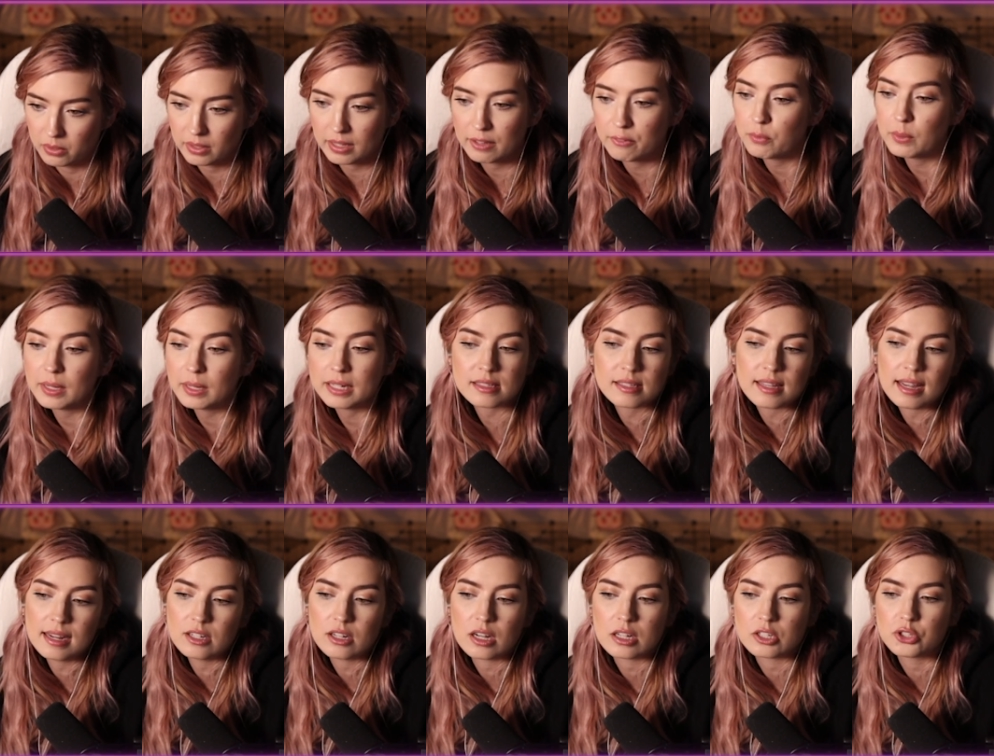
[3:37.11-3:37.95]
If we
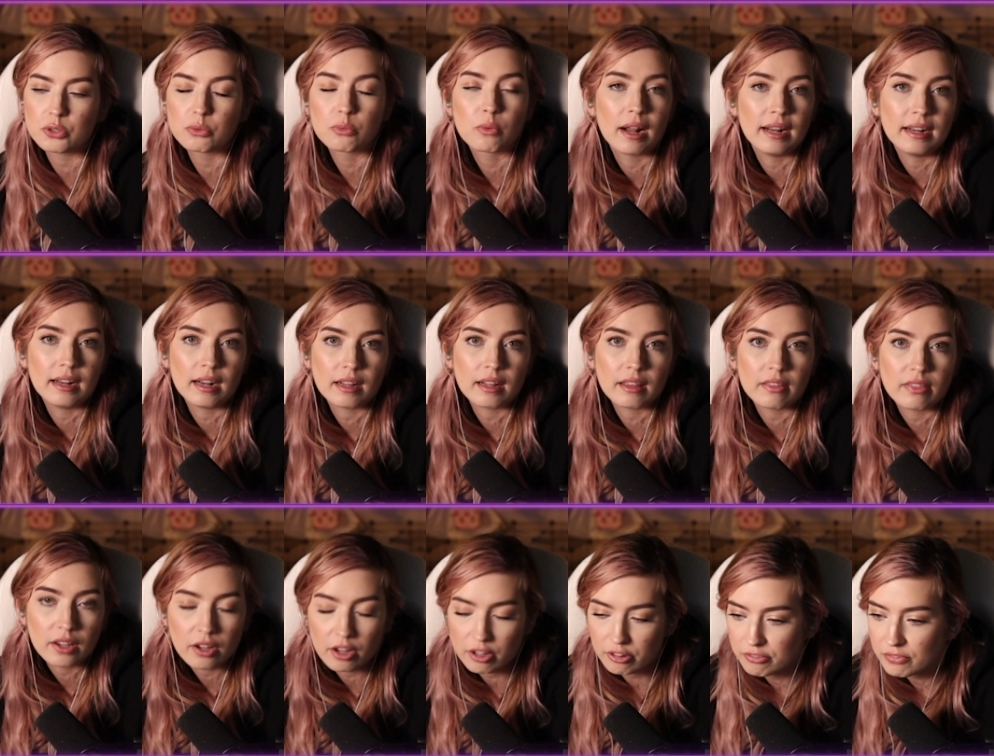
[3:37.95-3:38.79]
decide not to run
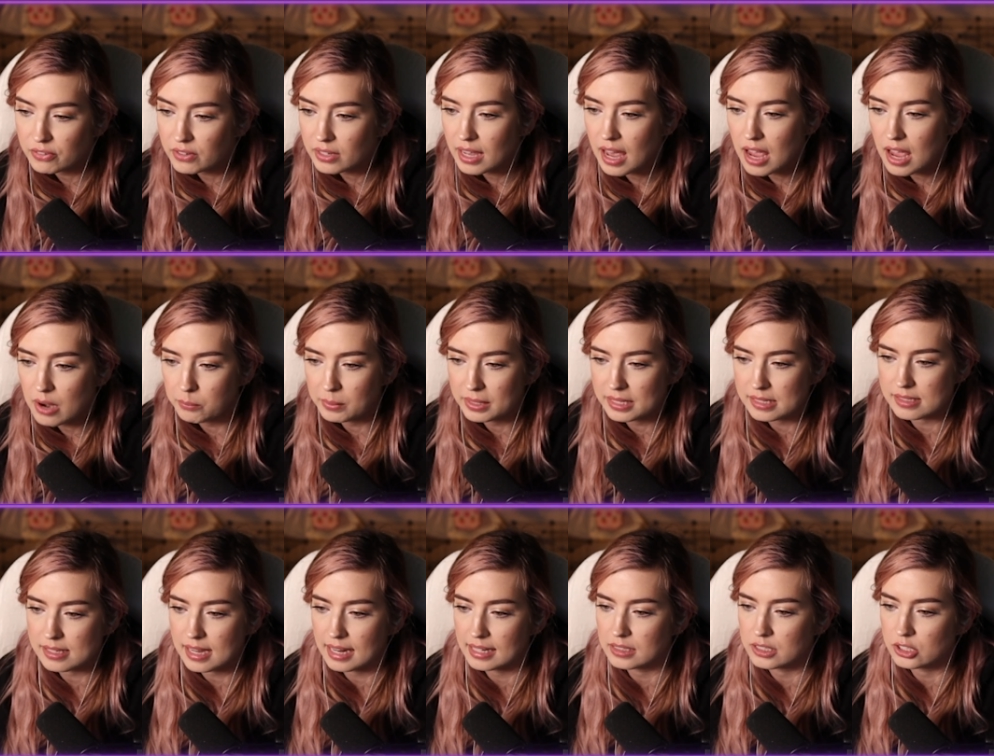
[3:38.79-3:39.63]
anything on foot and we
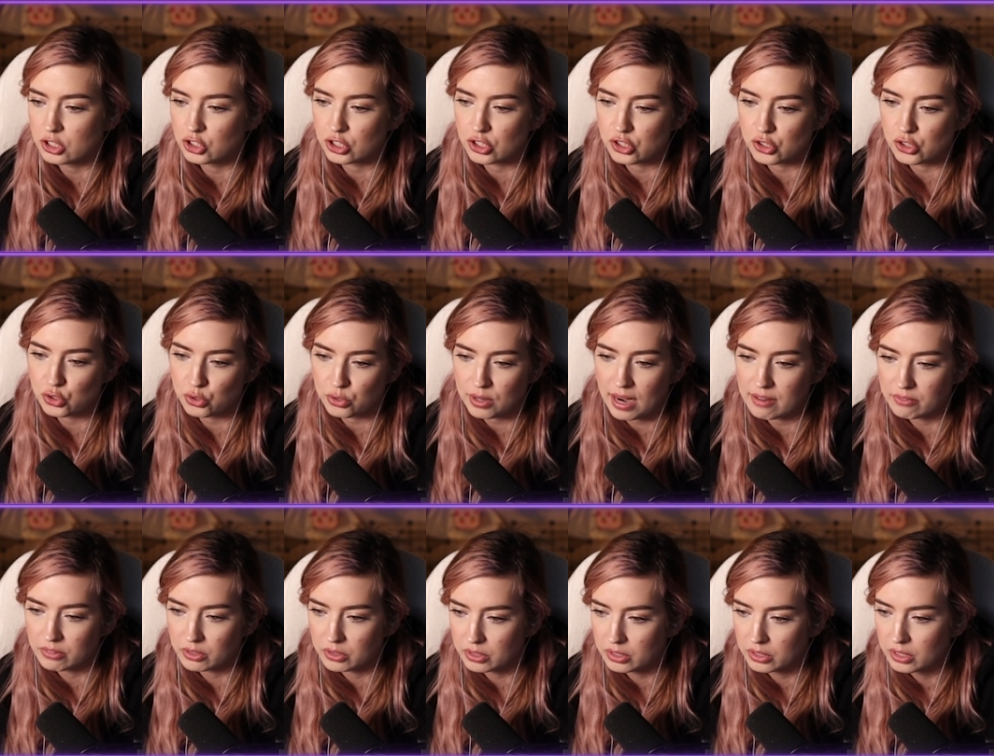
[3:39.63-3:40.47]
decide to just travel,